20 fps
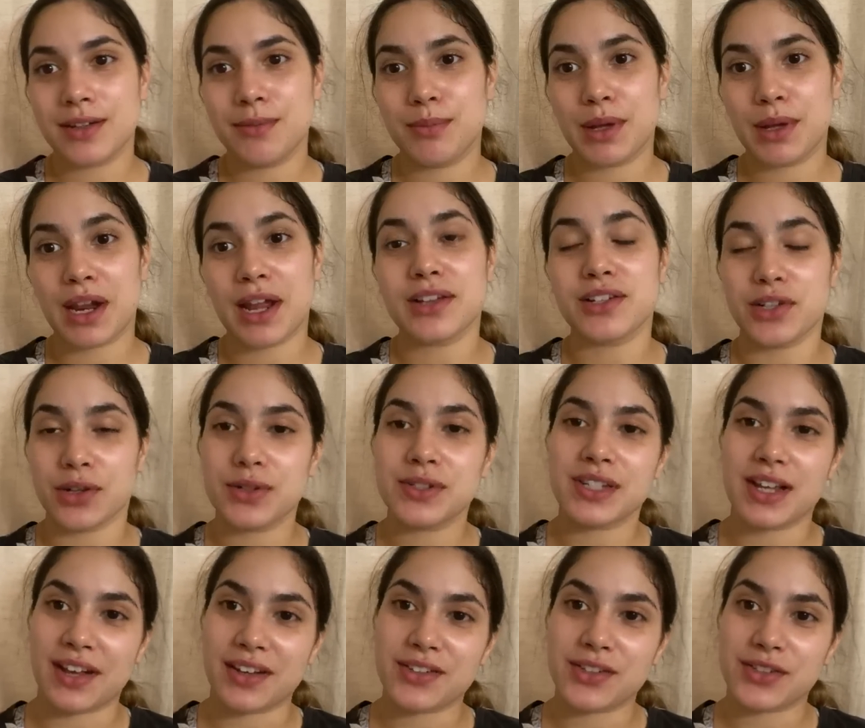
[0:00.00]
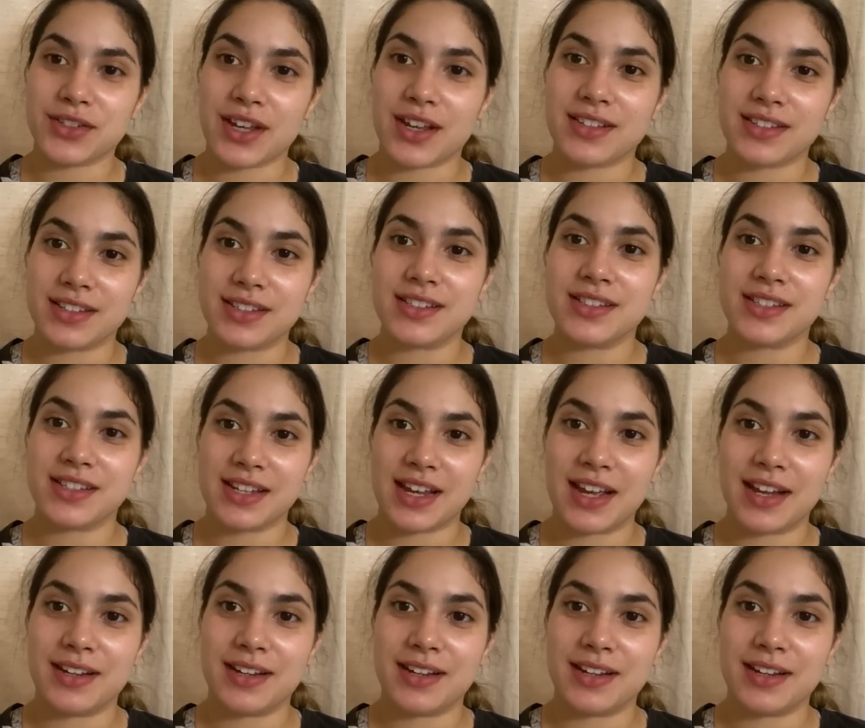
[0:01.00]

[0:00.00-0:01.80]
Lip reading: but I chose to exercise instead